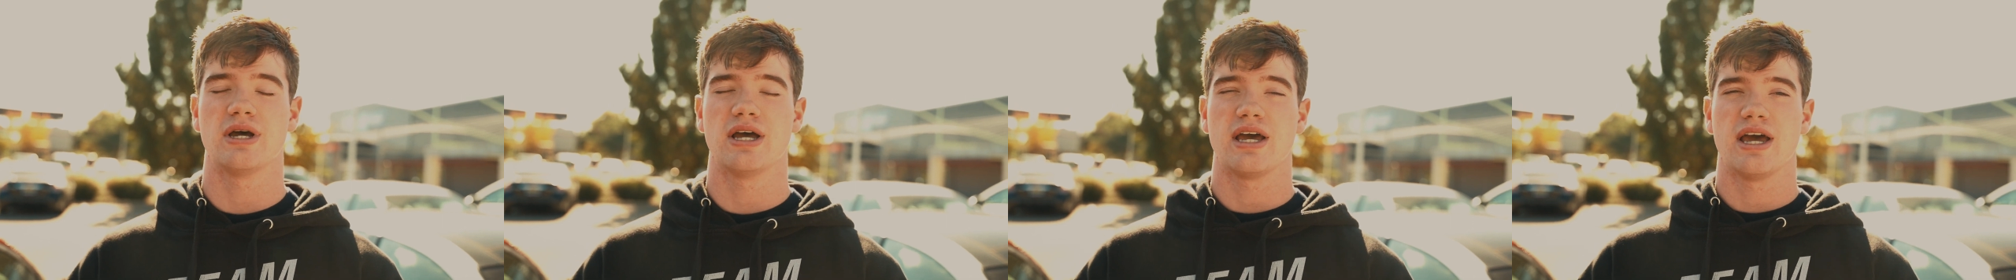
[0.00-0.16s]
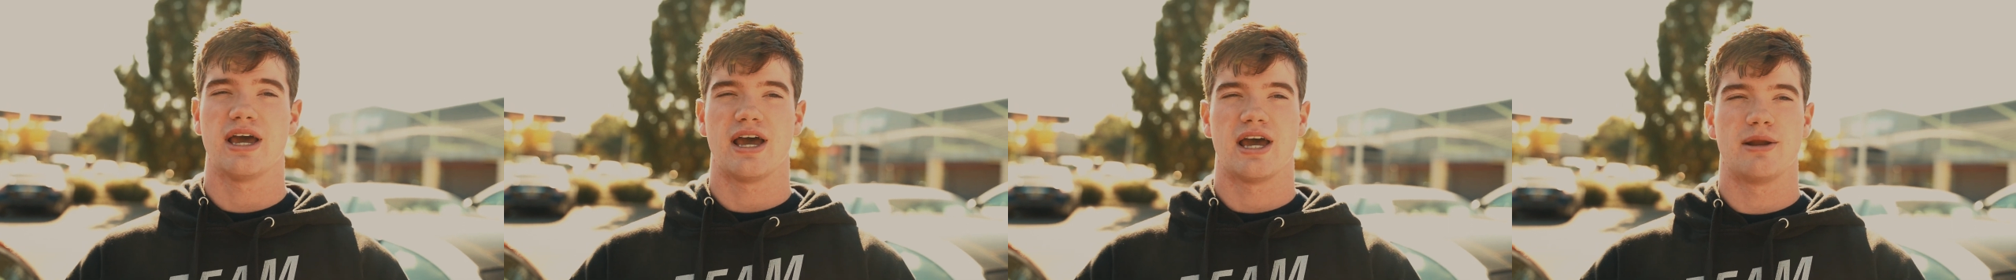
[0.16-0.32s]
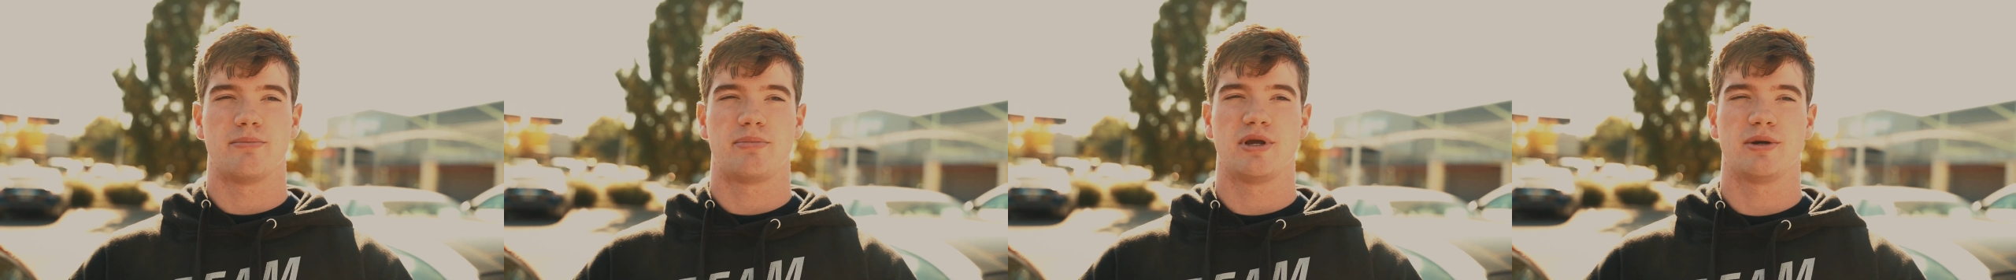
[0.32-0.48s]

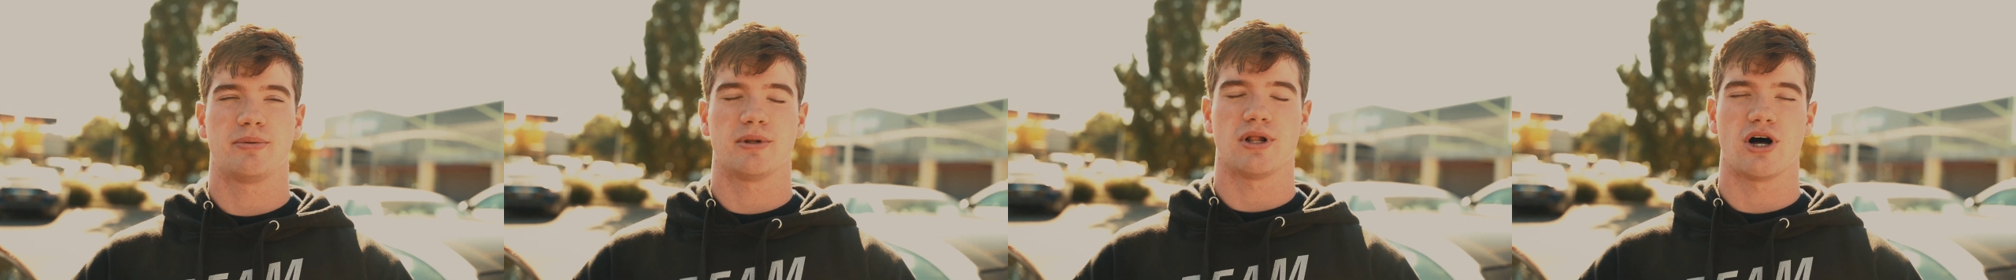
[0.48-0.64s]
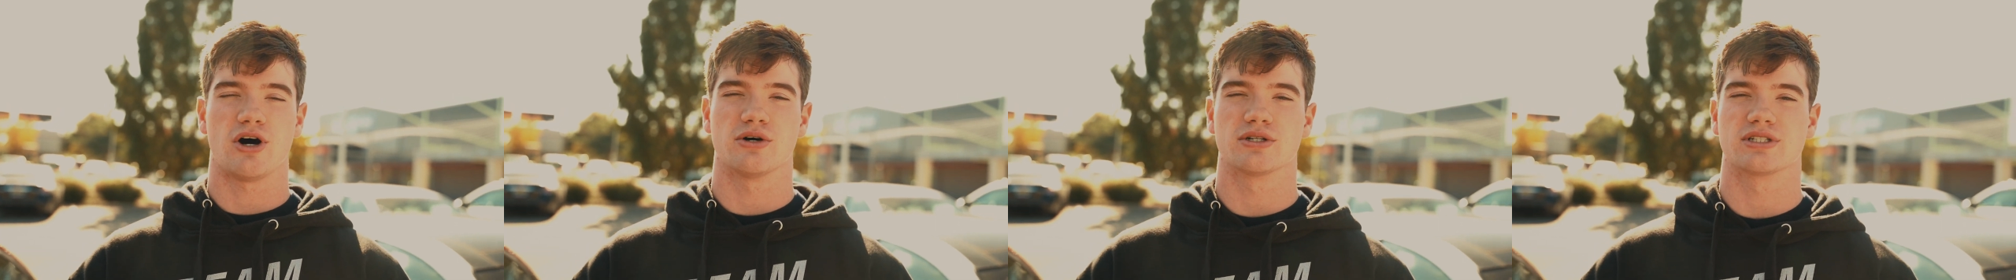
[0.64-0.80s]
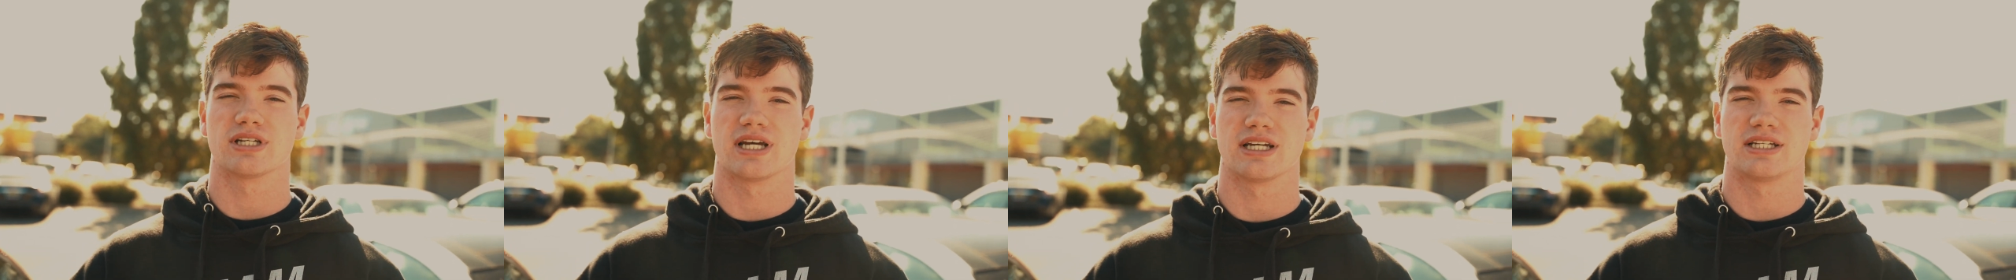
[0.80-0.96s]
And people
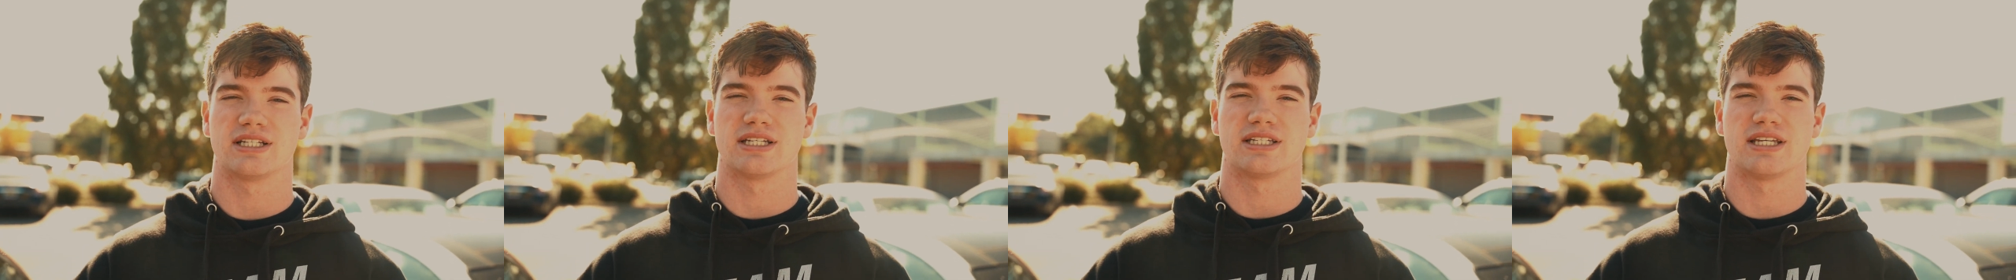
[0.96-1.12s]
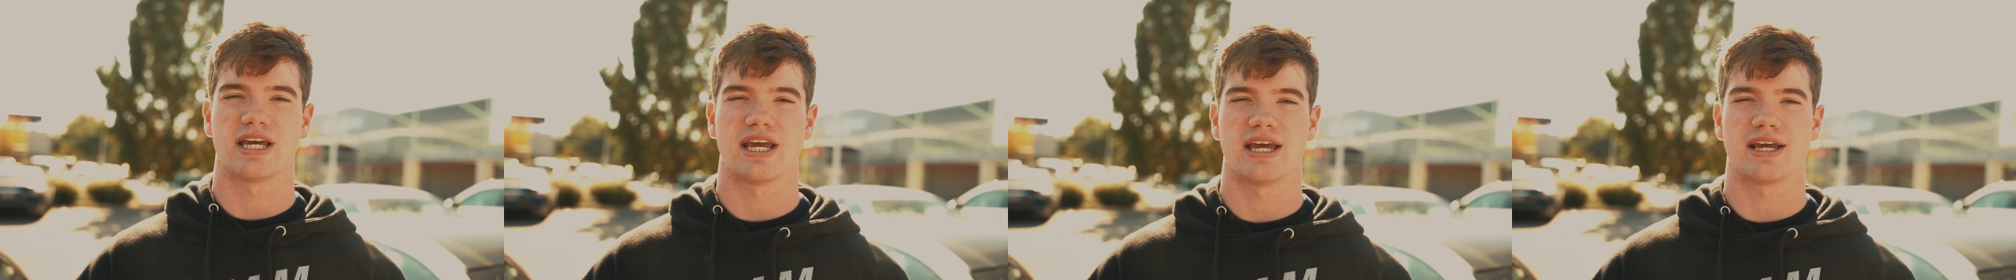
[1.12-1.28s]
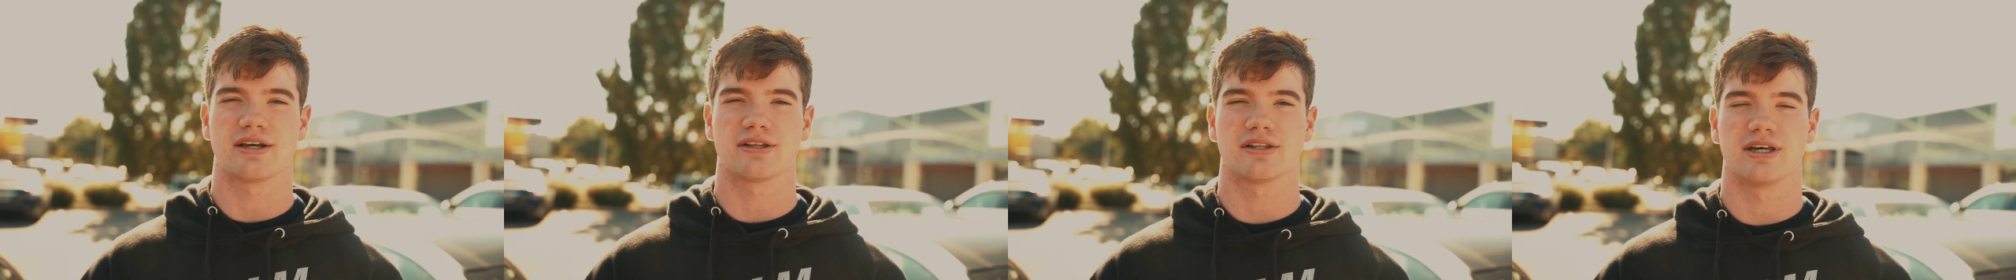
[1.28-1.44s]
always like to
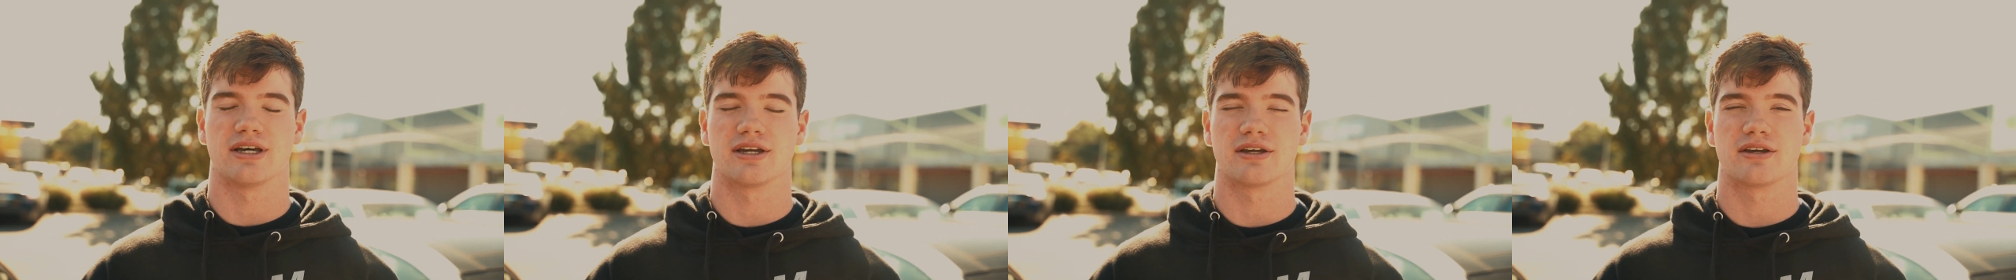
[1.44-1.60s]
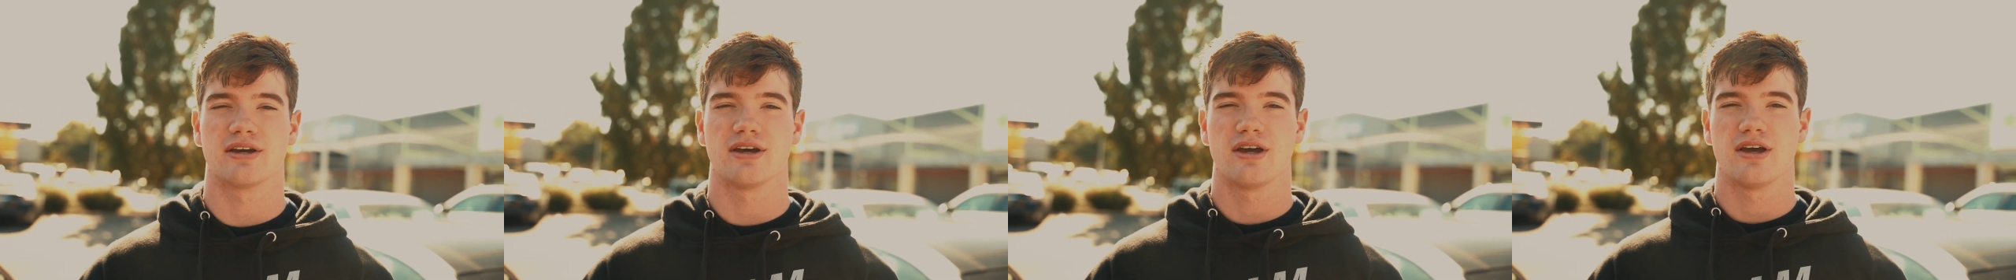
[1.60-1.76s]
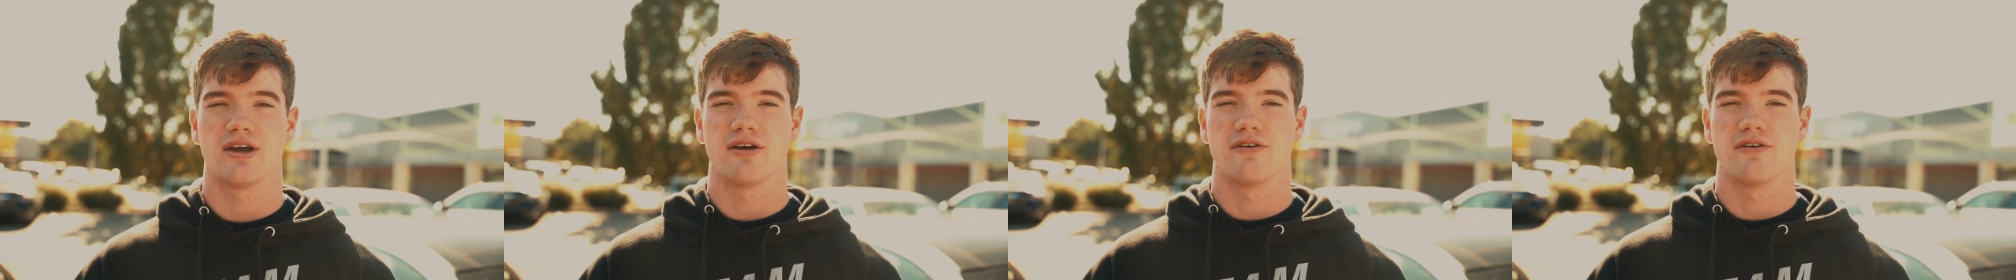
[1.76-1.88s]
take like